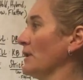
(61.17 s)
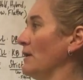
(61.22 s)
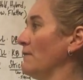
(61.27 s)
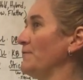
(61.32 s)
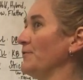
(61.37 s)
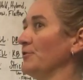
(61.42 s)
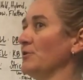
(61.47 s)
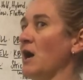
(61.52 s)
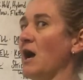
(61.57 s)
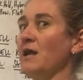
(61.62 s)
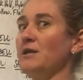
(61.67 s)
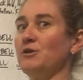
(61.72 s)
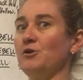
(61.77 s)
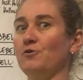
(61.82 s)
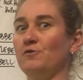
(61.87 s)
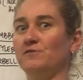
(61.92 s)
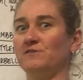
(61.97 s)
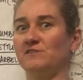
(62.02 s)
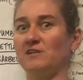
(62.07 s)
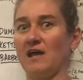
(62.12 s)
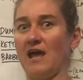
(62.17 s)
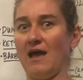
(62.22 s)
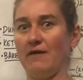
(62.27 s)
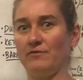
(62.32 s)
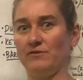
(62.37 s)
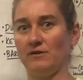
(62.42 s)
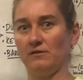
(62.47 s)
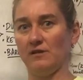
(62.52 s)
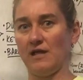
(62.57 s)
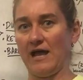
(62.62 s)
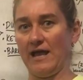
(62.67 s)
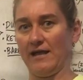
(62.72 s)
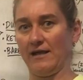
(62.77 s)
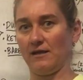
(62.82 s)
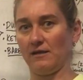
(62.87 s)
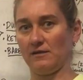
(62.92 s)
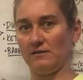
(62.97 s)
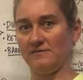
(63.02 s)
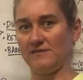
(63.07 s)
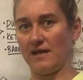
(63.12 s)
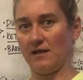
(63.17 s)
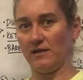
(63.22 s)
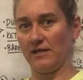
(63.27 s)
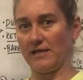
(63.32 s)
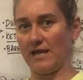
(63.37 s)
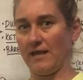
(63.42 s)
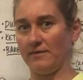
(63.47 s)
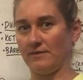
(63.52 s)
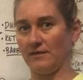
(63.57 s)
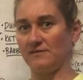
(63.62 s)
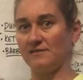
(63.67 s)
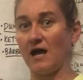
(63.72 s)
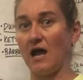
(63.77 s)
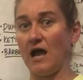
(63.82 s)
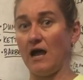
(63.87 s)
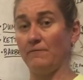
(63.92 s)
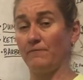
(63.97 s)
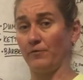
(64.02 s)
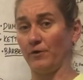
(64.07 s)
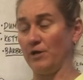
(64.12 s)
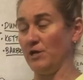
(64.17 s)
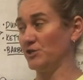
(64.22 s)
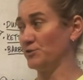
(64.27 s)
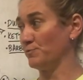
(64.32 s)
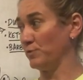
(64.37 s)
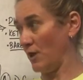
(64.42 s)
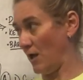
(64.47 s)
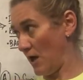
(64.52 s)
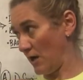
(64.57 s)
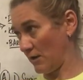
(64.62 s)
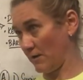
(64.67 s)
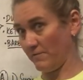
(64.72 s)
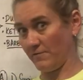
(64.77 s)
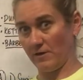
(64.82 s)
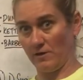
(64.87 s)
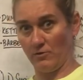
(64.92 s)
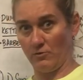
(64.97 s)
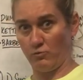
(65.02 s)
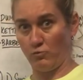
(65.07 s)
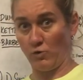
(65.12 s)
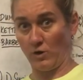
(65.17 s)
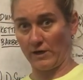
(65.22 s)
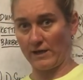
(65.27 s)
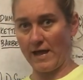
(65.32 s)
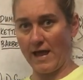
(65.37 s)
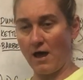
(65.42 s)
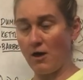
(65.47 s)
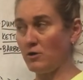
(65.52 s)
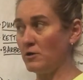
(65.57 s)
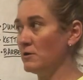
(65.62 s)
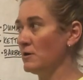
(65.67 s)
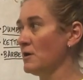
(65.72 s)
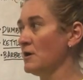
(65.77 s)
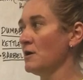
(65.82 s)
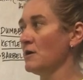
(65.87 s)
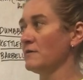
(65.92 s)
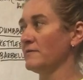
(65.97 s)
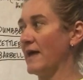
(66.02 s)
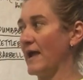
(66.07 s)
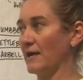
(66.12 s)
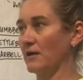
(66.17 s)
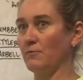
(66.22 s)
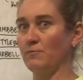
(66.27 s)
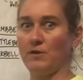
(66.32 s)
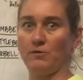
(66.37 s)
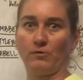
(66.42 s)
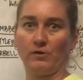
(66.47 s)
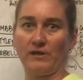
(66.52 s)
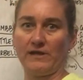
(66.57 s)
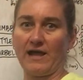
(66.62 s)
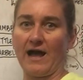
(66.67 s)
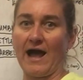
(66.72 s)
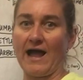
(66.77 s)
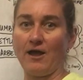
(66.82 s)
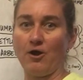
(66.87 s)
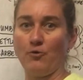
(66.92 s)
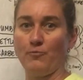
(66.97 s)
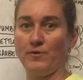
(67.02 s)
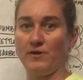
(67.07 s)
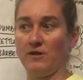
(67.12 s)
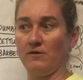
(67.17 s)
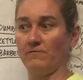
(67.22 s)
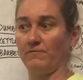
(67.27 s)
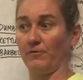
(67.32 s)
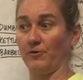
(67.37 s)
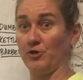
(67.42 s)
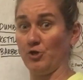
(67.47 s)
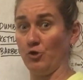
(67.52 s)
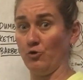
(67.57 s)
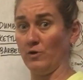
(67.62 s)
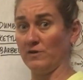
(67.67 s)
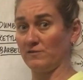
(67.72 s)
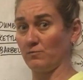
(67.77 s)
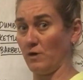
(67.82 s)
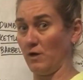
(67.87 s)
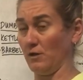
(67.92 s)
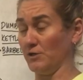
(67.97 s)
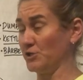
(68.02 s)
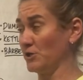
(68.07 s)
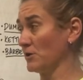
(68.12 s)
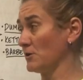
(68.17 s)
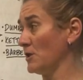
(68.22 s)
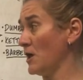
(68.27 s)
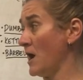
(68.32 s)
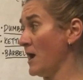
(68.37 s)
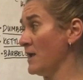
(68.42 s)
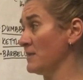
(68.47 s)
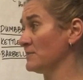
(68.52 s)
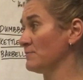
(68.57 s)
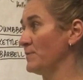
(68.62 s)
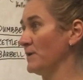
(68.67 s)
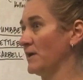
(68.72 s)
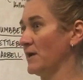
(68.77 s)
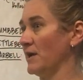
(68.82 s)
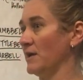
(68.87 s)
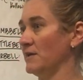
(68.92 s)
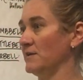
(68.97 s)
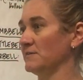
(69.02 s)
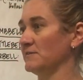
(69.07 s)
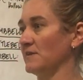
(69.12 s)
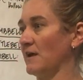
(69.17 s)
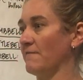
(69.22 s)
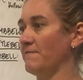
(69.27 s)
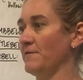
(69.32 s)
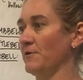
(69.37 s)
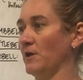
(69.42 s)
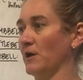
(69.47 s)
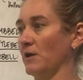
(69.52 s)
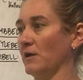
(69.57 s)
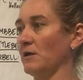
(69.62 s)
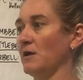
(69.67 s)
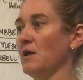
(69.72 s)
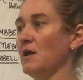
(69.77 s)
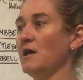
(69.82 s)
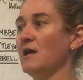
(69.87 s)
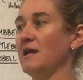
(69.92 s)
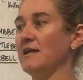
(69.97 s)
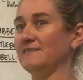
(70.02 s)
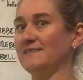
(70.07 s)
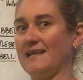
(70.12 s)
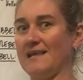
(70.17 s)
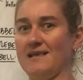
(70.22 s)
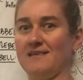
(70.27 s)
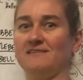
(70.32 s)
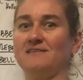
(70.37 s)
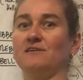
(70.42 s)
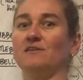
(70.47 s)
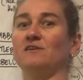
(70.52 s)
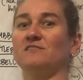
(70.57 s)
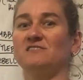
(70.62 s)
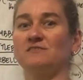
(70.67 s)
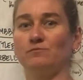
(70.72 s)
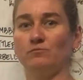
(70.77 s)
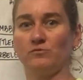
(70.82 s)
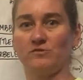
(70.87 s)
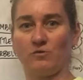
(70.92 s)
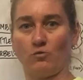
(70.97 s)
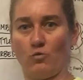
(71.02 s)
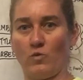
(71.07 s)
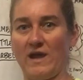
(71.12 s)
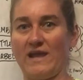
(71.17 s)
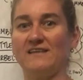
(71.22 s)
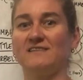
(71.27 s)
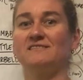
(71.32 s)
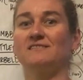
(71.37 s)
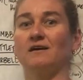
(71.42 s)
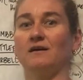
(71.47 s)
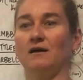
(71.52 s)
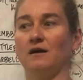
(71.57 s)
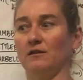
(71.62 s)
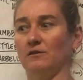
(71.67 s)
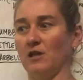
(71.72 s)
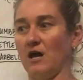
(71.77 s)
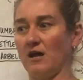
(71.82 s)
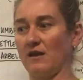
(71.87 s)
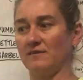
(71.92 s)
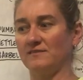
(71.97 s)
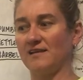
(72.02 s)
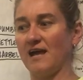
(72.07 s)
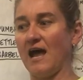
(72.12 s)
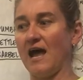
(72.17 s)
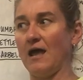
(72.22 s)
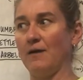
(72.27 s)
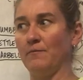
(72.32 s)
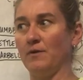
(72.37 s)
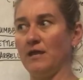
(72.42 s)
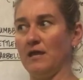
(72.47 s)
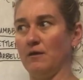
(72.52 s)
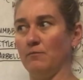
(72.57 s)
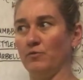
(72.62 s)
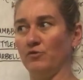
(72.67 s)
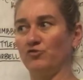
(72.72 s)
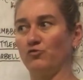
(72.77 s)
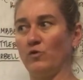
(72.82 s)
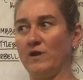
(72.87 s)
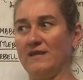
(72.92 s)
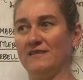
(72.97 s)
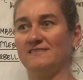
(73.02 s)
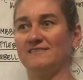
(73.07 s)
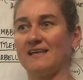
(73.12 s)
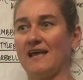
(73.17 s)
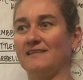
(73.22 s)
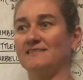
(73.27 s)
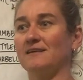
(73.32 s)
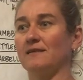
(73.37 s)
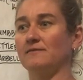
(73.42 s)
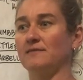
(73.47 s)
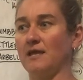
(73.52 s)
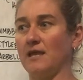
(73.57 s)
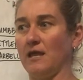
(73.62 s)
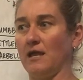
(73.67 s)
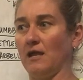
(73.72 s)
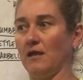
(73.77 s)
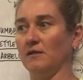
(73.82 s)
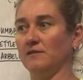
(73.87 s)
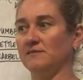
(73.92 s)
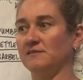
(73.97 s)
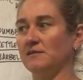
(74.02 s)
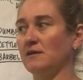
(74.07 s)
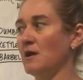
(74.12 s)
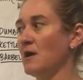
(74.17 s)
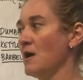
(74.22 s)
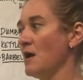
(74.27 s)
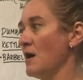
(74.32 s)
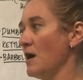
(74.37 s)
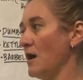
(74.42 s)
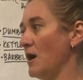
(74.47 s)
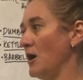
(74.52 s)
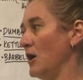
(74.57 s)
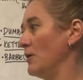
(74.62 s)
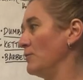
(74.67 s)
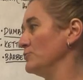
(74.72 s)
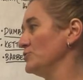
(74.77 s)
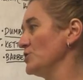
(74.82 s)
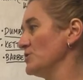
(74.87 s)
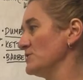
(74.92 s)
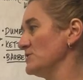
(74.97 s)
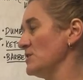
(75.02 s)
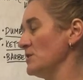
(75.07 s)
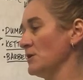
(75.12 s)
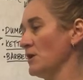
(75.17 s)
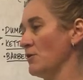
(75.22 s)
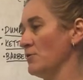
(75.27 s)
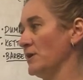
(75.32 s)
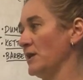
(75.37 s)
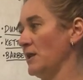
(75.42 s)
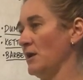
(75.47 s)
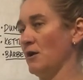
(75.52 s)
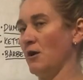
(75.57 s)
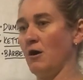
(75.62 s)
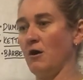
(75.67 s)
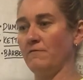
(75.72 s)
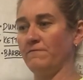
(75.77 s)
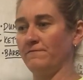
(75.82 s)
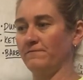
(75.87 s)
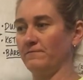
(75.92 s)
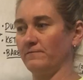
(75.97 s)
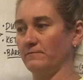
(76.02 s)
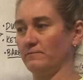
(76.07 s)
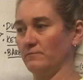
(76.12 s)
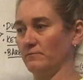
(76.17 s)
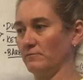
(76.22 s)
If you're not used to having to, like, delegate the time for each block of the workout, that could be really eye-opening for you as well as your clients, because I feel like it's easy to waste a lot of time in between sets of things. Just, getting off